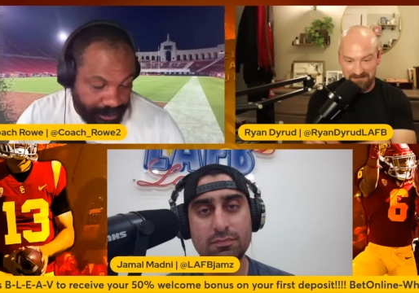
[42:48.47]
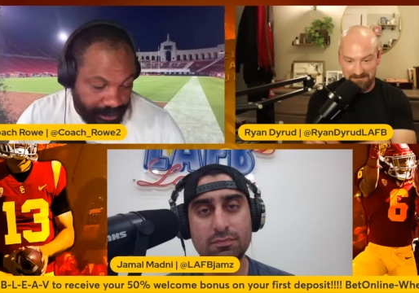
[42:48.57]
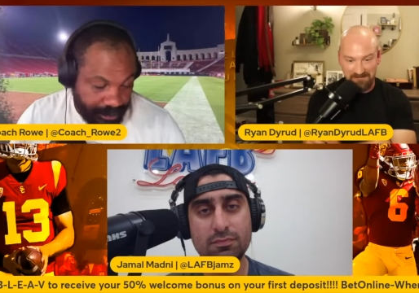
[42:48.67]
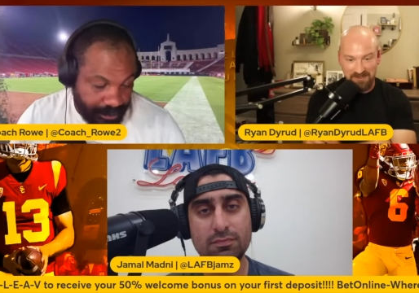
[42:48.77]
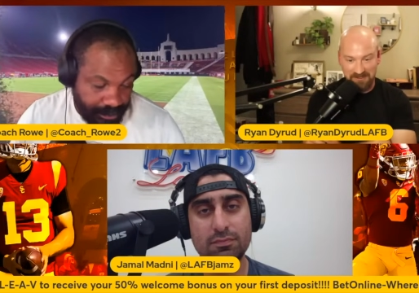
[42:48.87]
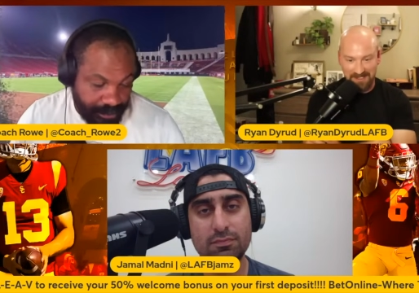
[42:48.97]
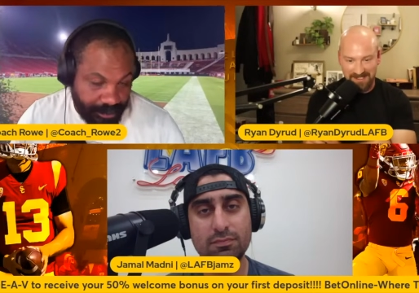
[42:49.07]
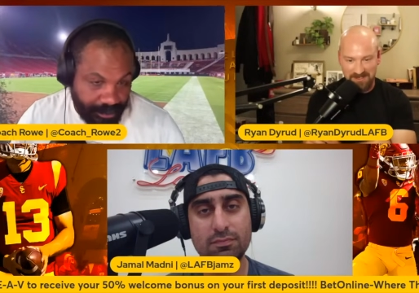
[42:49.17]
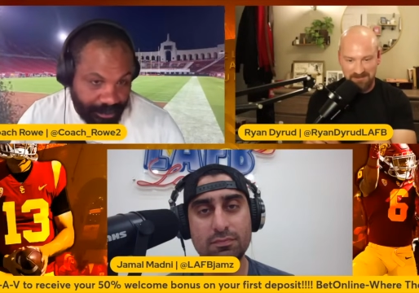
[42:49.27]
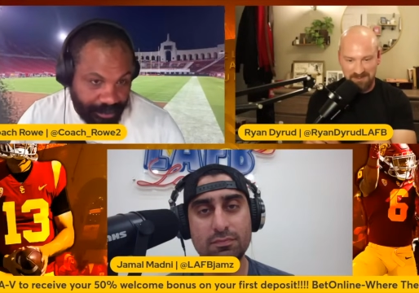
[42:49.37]
Speaker 1: really
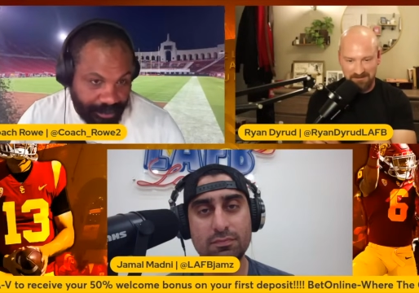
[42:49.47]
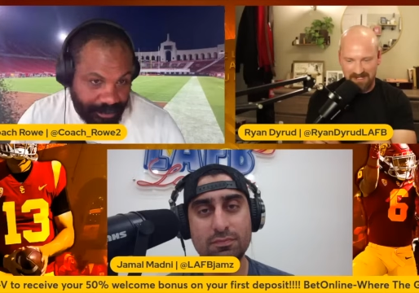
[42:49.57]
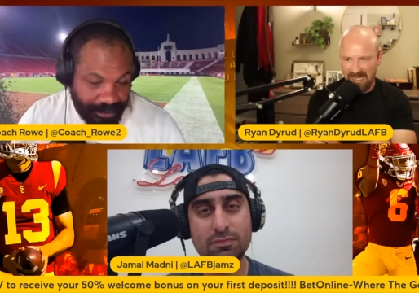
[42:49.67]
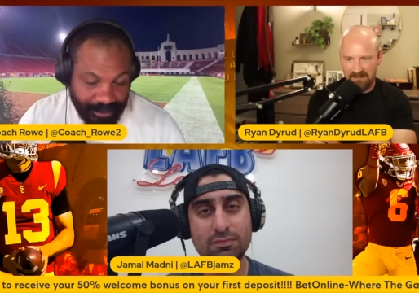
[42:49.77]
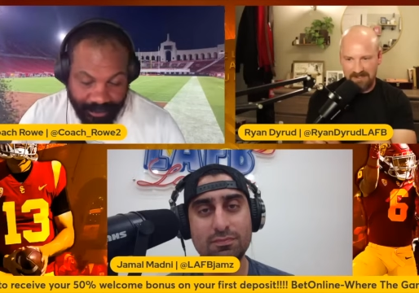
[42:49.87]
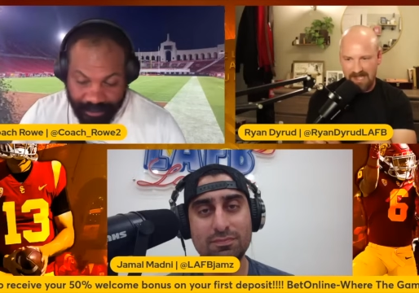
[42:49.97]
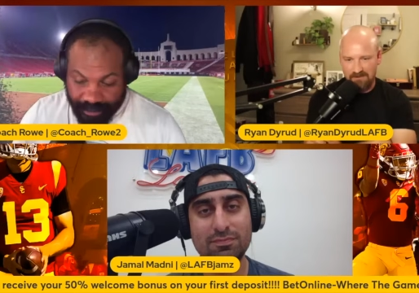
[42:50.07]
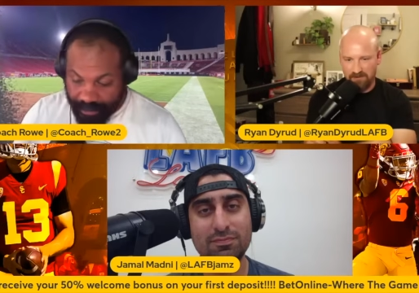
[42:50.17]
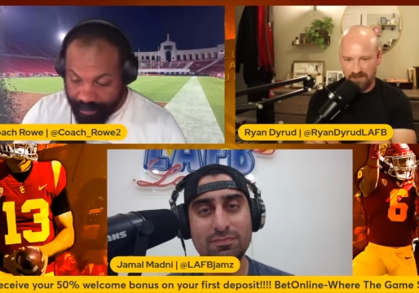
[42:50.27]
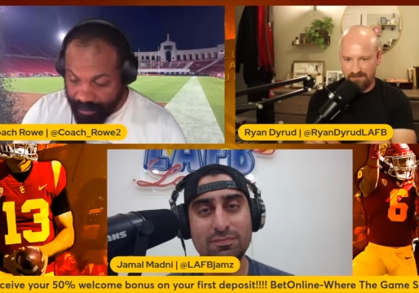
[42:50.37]
interesting one. I, they haven't
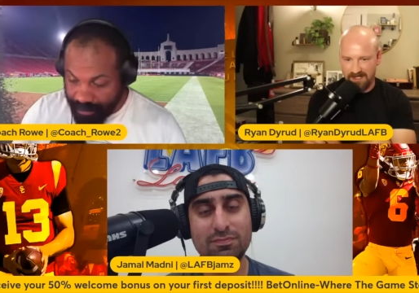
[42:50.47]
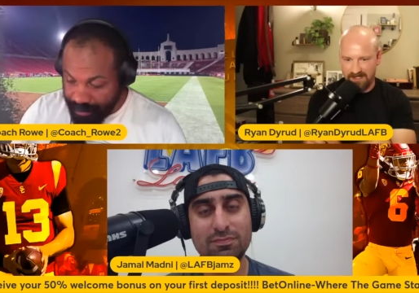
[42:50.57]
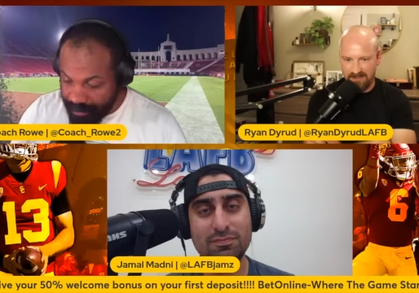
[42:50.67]
really been